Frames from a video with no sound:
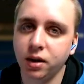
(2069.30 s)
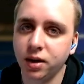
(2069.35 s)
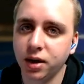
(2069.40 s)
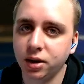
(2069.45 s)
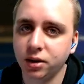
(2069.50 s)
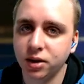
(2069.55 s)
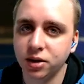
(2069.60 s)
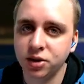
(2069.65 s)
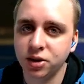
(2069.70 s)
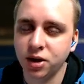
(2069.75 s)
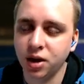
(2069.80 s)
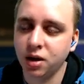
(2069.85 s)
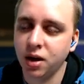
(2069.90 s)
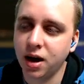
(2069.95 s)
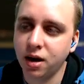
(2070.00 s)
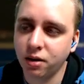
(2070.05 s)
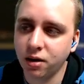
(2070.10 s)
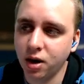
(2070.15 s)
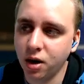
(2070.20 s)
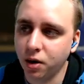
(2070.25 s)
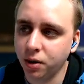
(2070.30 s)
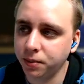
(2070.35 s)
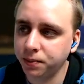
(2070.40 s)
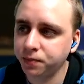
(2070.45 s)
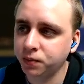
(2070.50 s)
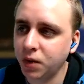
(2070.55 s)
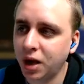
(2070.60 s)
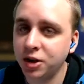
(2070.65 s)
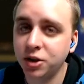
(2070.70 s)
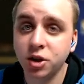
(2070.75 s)
Elliott this year. I don't know.
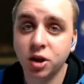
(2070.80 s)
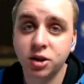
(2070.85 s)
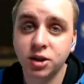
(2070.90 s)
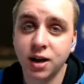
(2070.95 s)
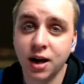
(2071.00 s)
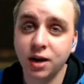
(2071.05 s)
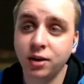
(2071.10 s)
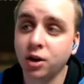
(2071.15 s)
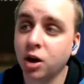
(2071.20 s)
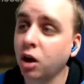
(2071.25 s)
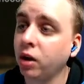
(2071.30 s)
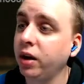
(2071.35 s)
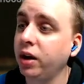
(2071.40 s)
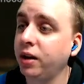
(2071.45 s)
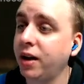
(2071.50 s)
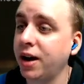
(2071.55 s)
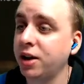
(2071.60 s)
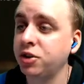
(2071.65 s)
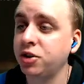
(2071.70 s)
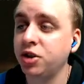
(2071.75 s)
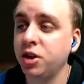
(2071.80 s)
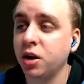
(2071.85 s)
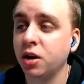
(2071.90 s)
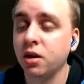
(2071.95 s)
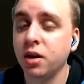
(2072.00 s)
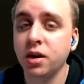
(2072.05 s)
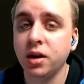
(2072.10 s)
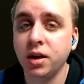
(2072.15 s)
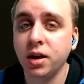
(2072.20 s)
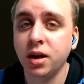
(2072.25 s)
I took Todd Gurley last
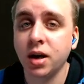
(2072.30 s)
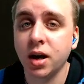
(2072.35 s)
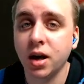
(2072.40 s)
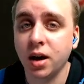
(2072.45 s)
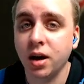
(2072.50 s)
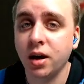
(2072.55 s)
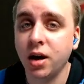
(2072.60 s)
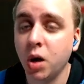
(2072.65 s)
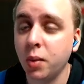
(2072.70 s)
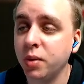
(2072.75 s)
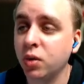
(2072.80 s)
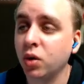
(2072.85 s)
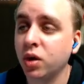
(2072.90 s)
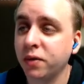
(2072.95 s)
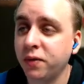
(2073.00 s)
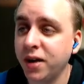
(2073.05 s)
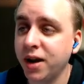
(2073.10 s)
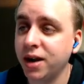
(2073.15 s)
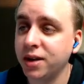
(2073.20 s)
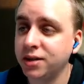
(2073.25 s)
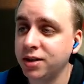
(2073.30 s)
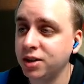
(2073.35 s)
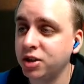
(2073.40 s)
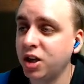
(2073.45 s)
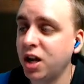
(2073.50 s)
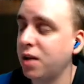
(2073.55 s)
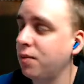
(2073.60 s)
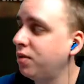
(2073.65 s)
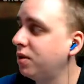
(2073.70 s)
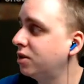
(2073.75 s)
year, and he helped me win a fantasy
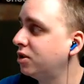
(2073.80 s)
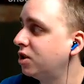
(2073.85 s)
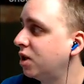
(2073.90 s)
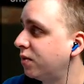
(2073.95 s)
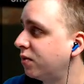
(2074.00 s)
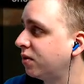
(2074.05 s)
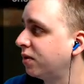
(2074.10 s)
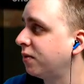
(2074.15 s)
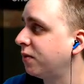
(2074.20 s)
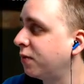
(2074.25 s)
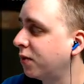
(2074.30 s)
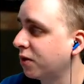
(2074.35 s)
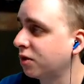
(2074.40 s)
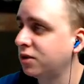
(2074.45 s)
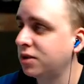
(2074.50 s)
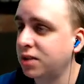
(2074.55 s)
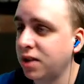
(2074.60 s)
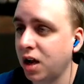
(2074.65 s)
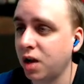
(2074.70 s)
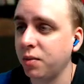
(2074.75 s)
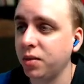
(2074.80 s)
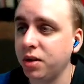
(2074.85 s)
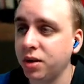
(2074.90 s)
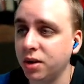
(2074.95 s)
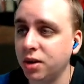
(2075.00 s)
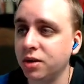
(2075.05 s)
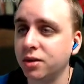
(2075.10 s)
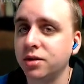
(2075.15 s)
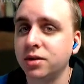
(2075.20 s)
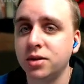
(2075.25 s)
championship for the first time in
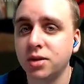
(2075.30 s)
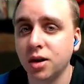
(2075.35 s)
years.